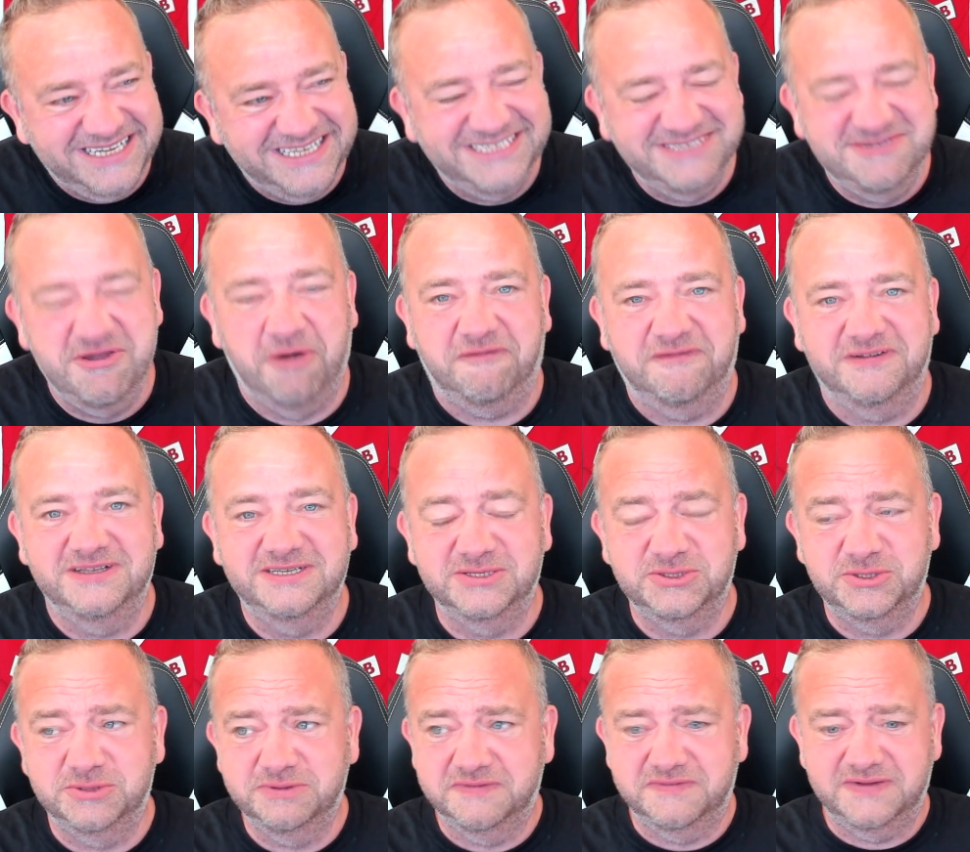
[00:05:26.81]
nothing to
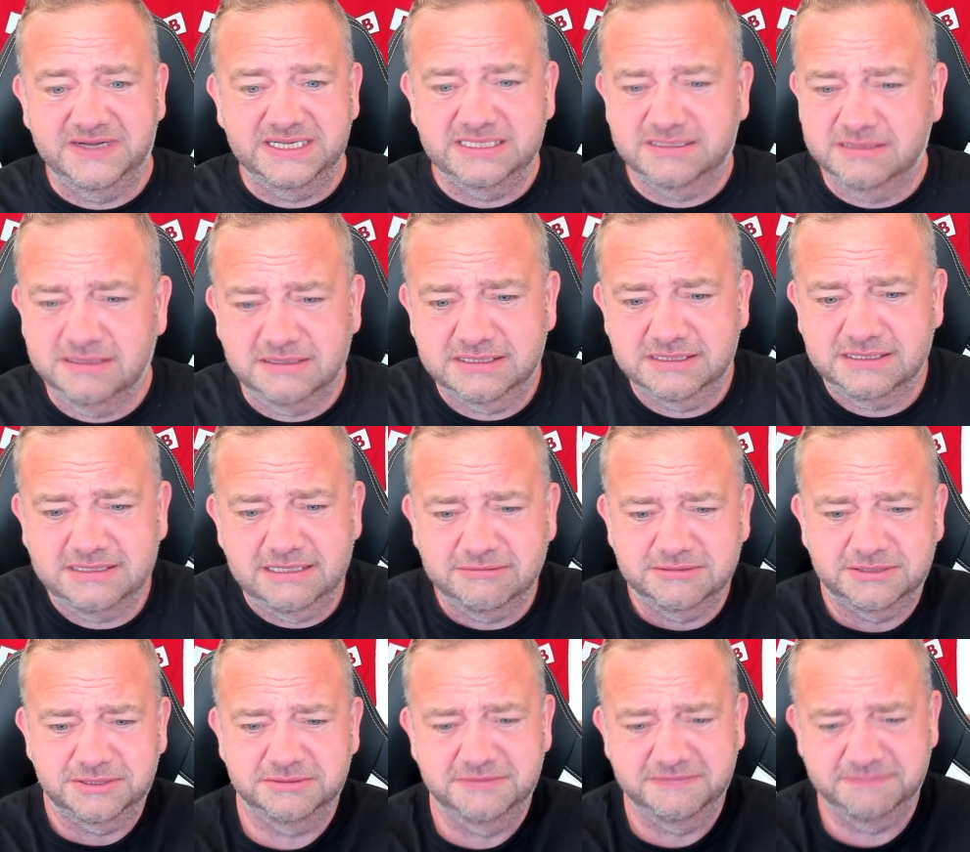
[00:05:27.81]
do with fights. No, it's not
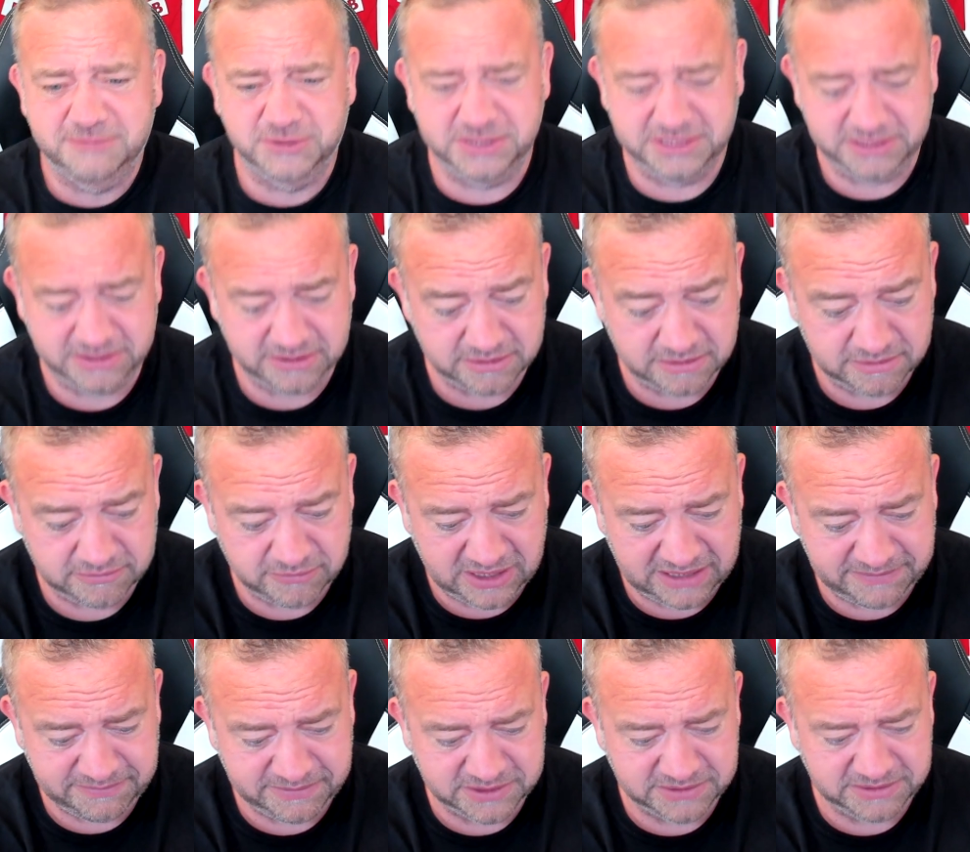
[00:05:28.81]
to do with money at all, what
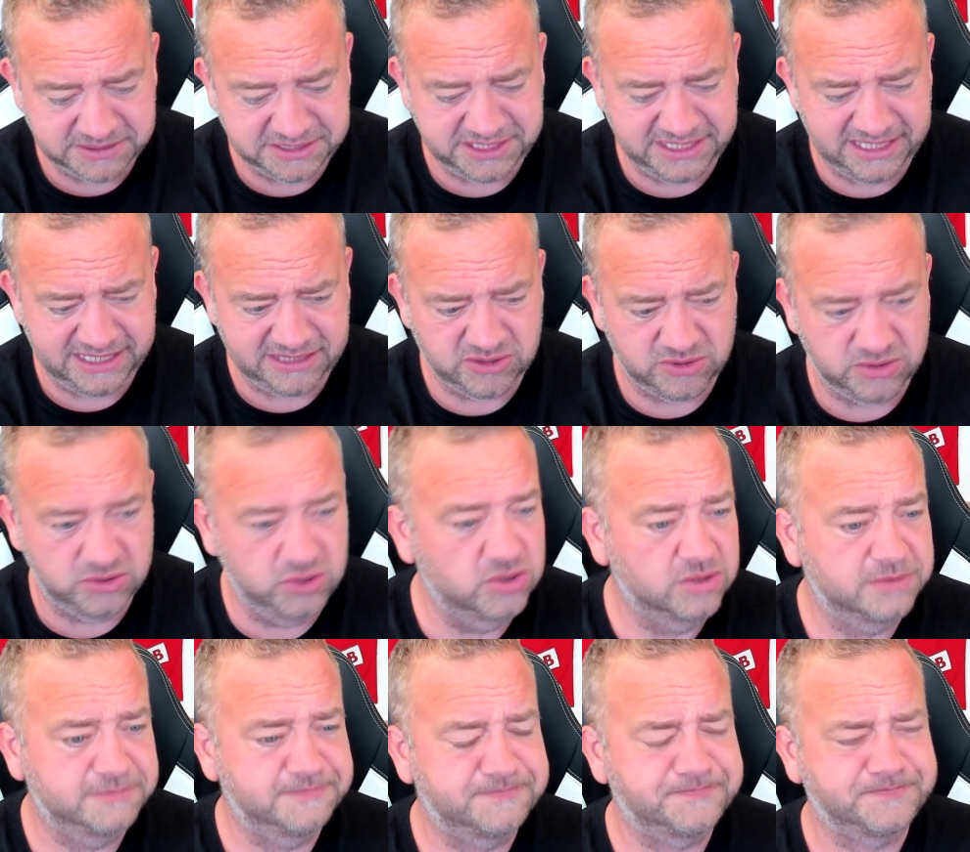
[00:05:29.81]
happens with Thiago.
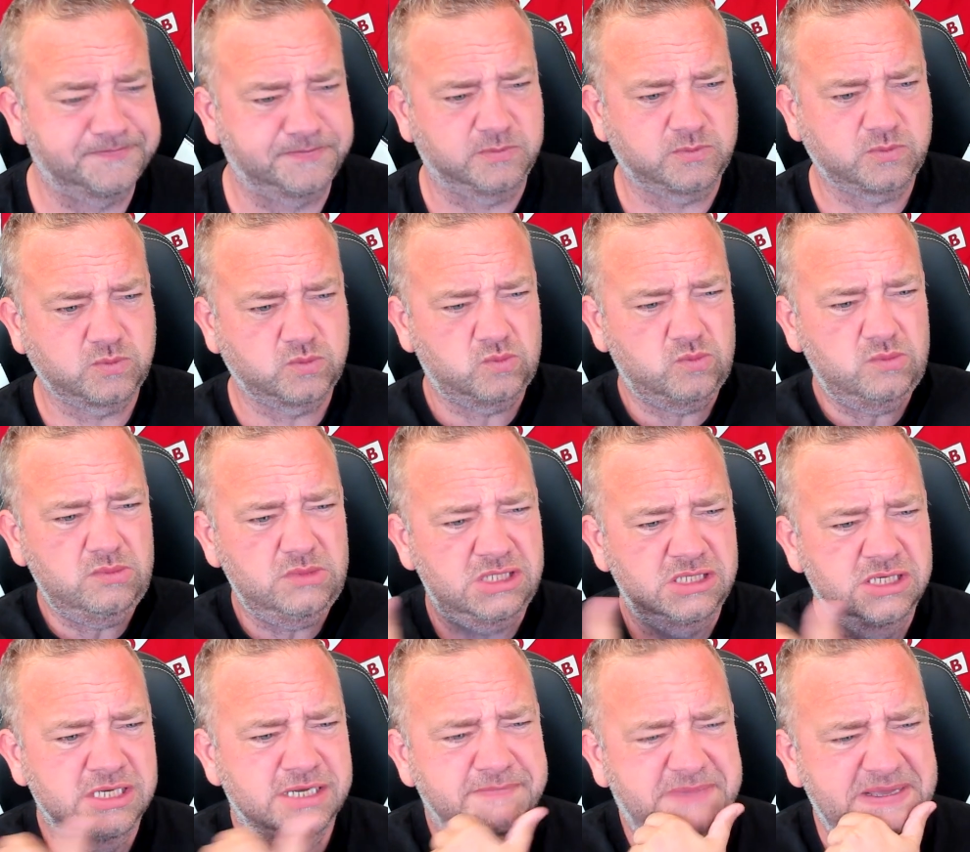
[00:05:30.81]
Look,
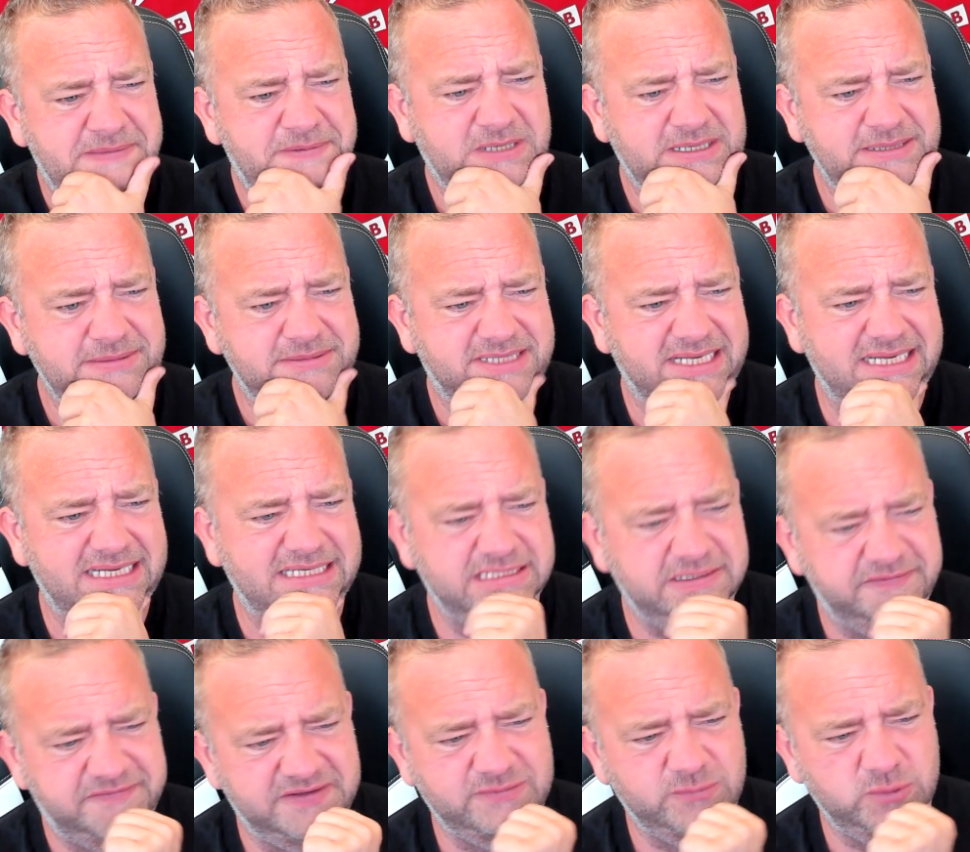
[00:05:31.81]
people keep saying, do
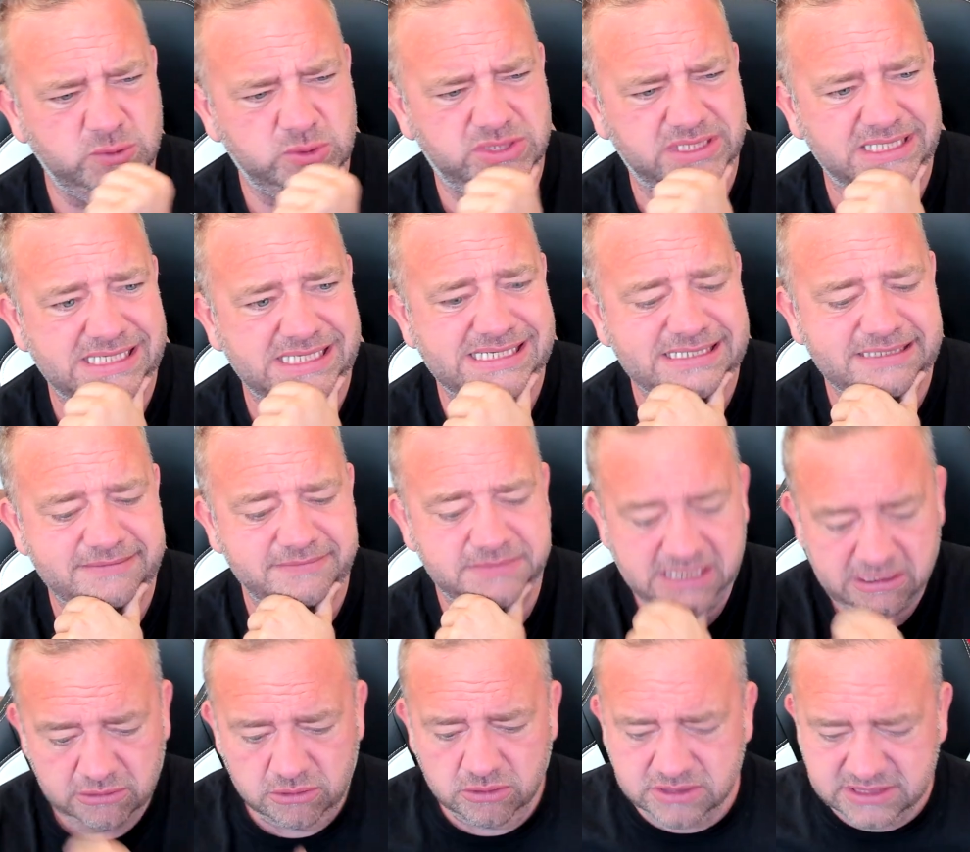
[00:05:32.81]
you think we'll sign him?
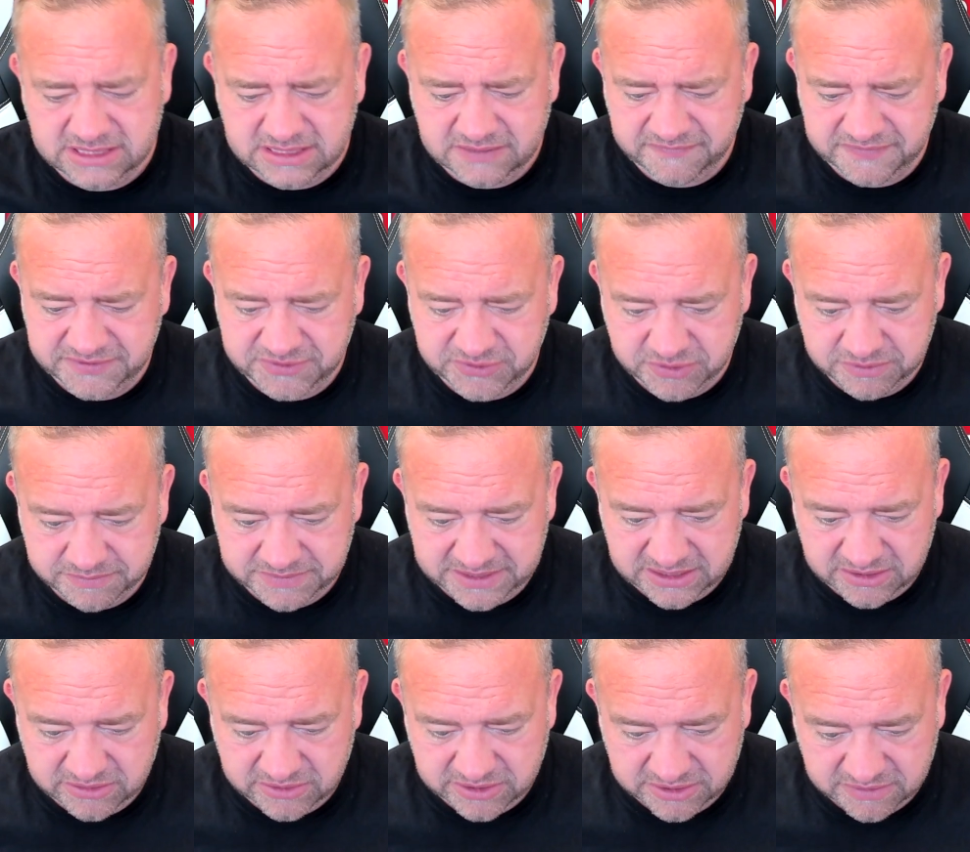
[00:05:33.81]
How long has this video
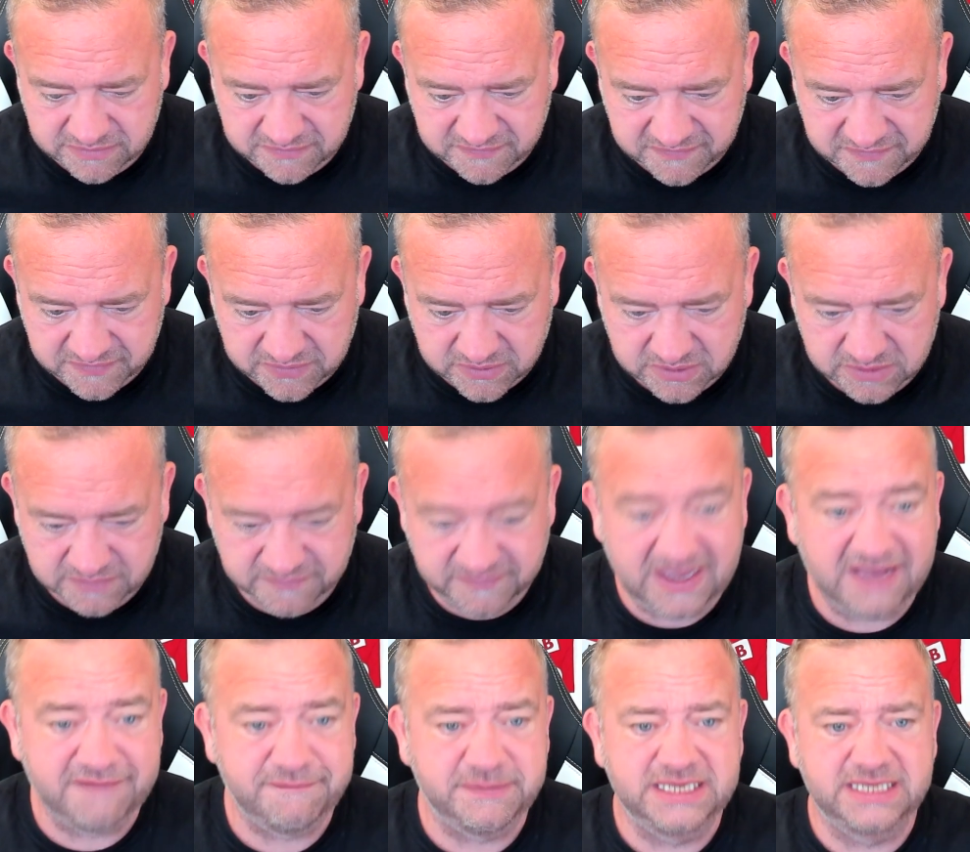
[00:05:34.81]
been going on for?
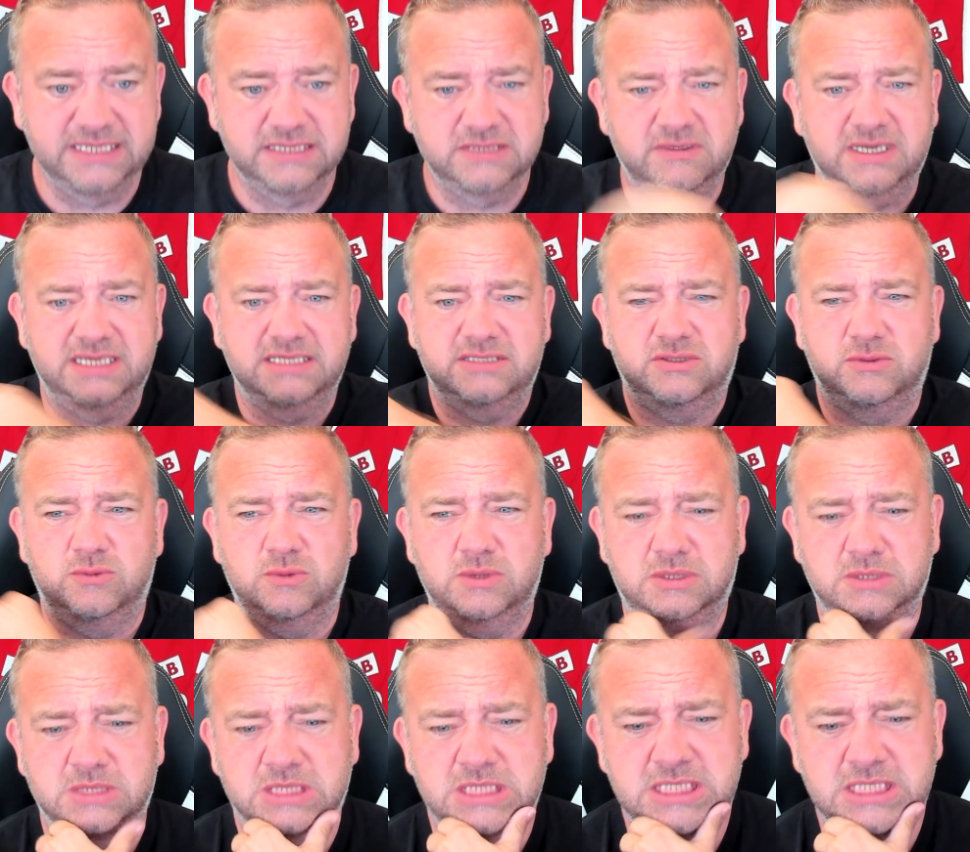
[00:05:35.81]
5 minutes, right? Too long.